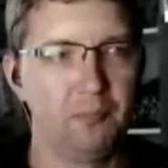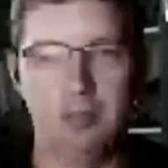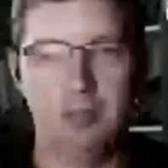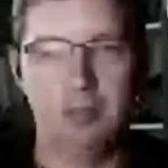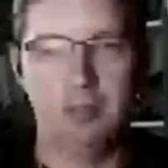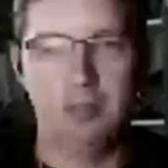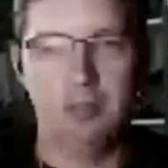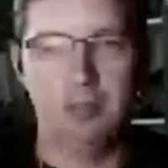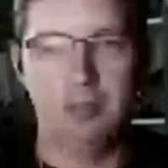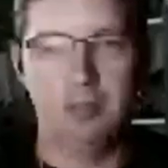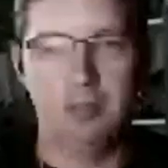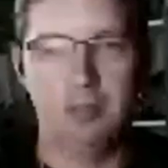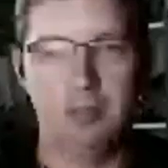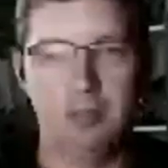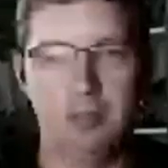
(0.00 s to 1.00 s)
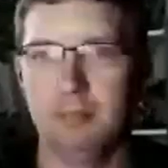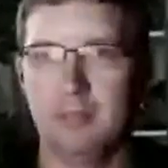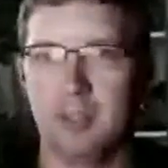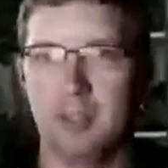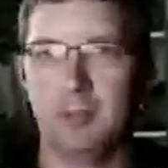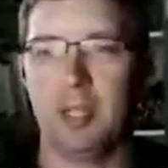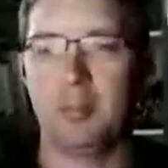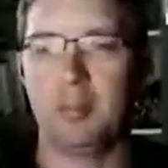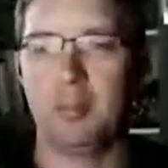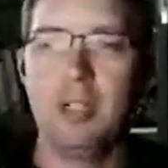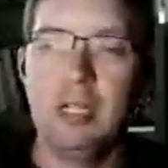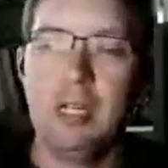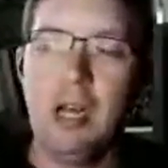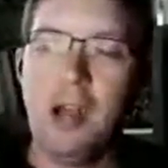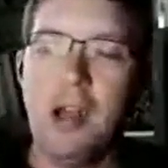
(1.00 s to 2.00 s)
tweet it all sometimes,
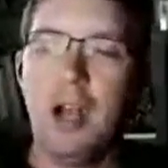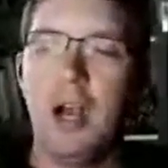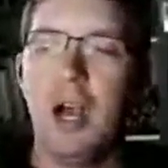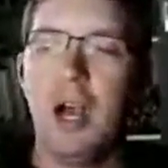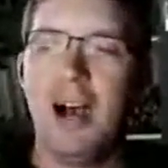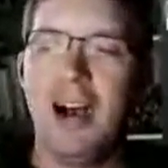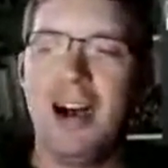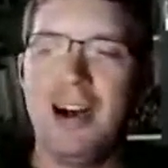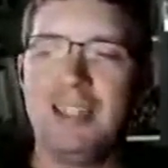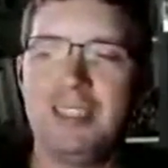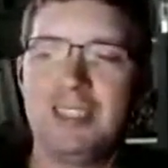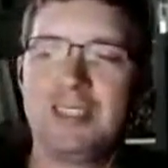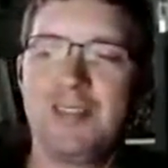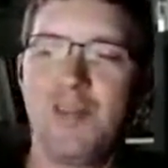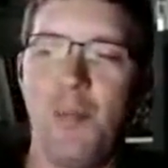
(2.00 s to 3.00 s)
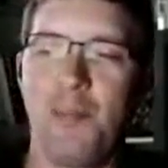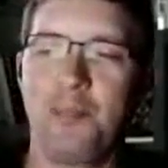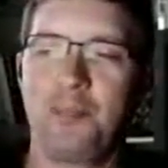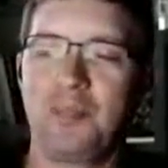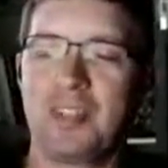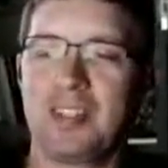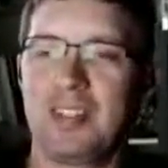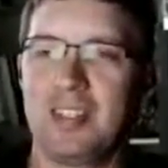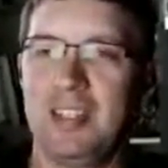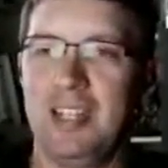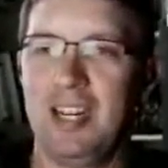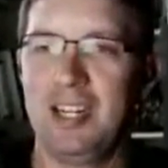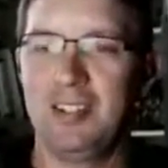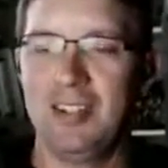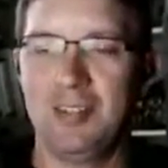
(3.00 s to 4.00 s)
because then
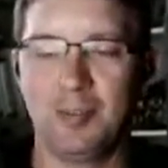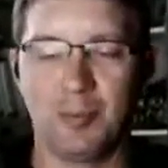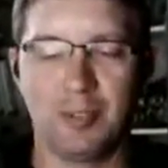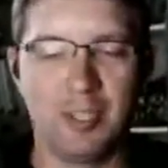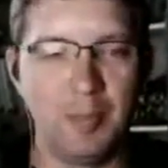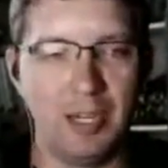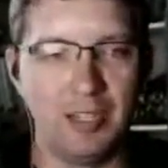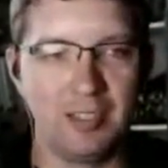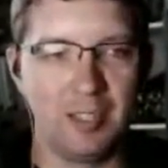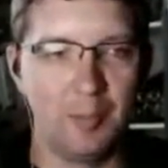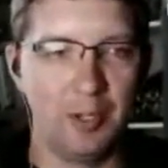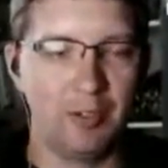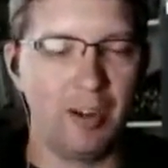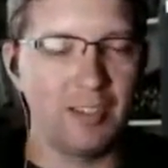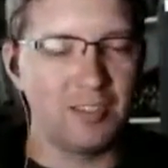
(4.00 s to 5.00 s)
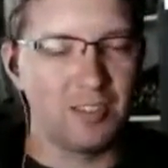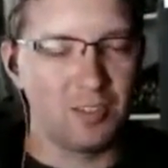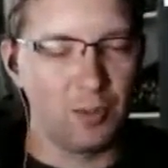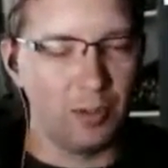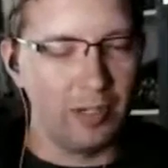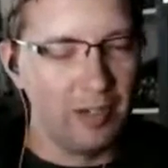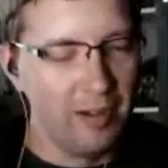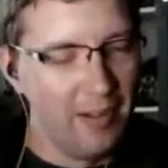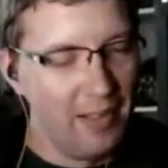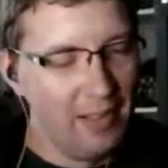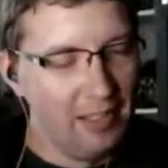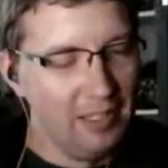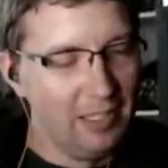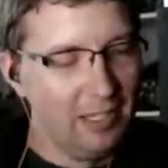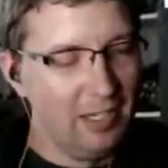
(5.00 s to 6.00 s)
I don't have to worry about coming across the score.
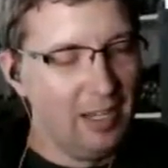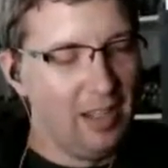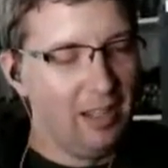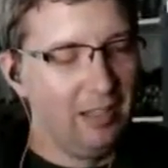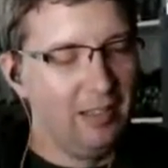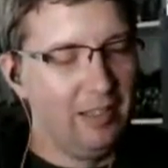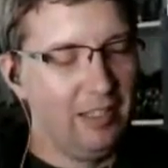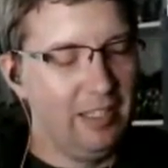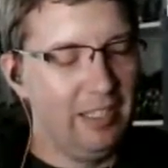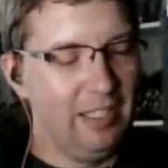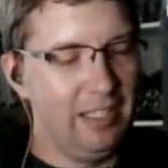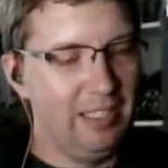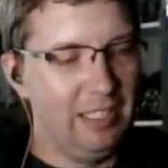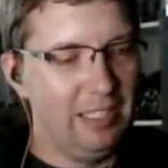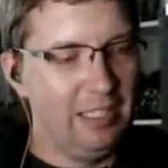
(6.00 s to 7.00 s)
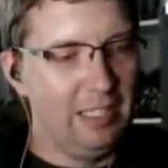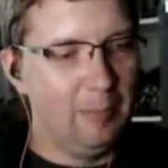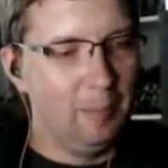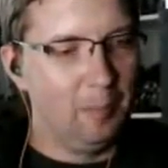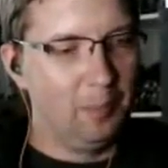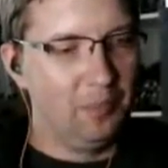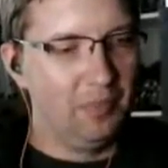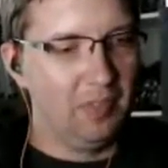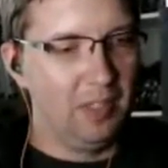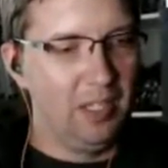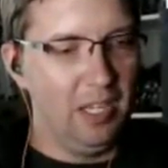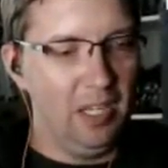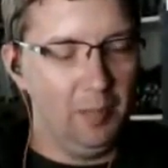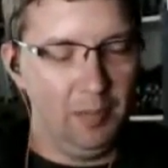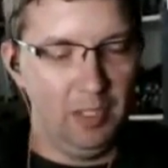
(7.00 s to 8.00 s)
The
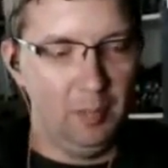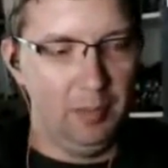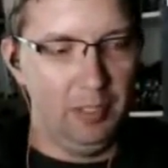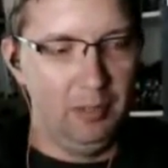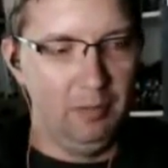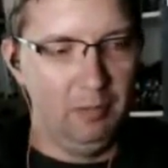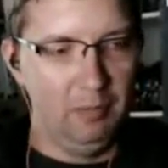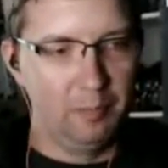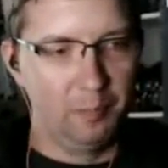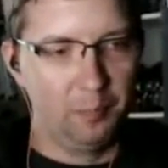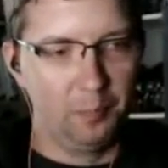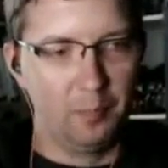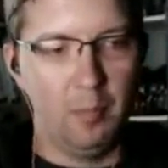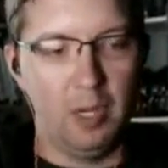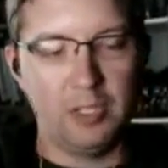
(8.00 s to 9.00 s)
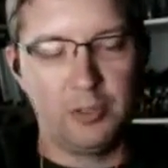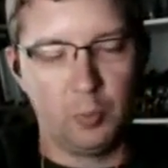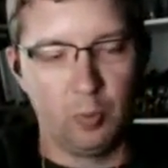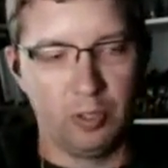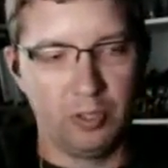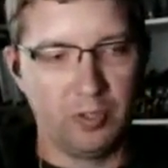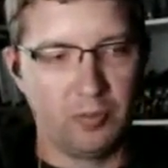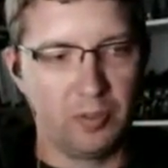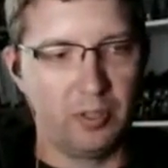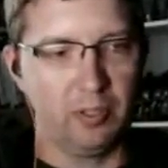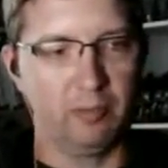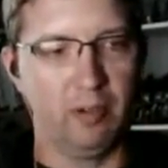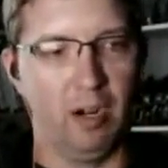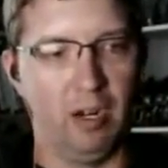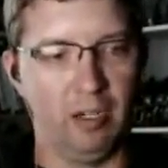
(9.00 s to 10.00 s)
game could have been much worse for the
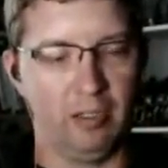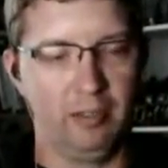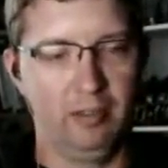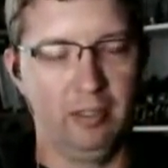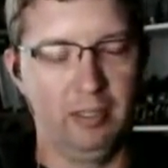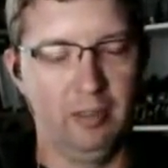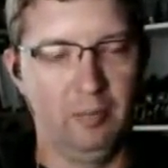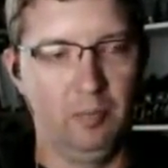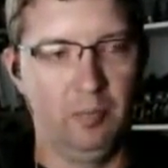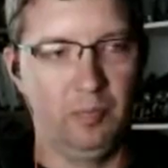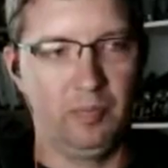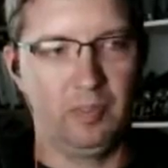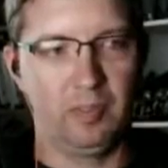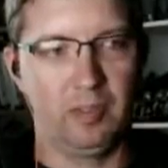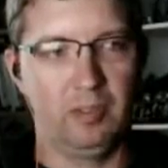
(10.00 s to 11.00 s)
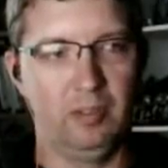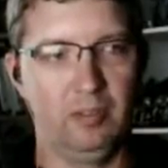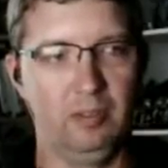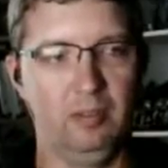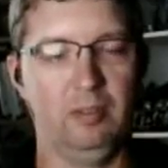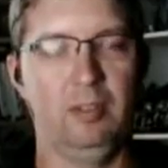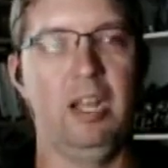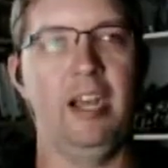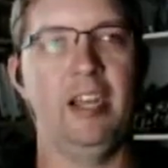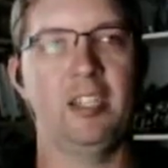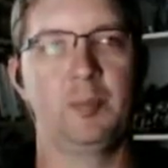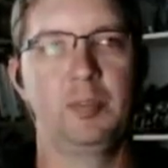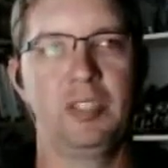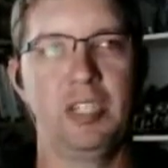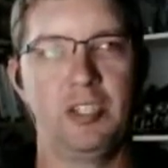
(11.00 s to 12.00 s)
Rock. The
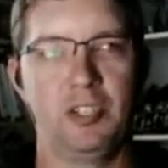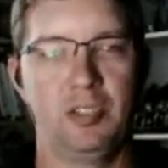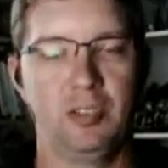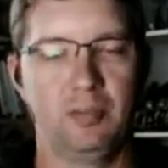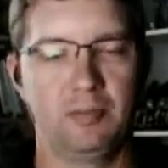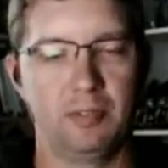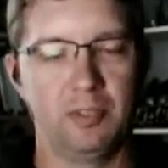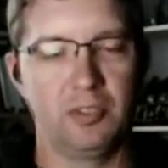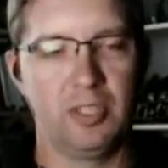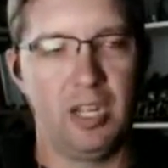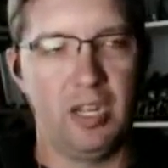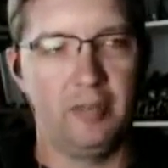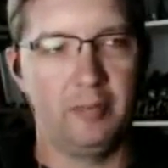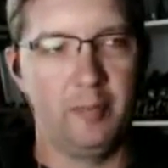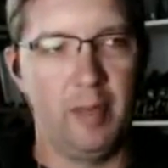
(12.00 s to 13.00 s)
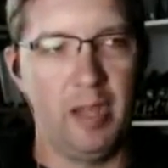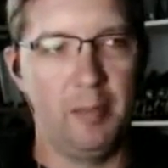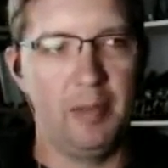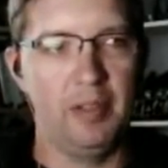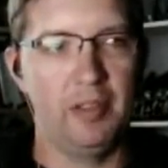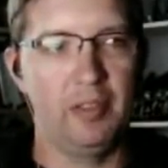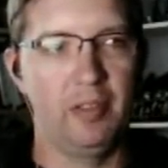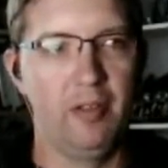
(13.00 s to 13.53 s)
last possession of the first half, Mammoth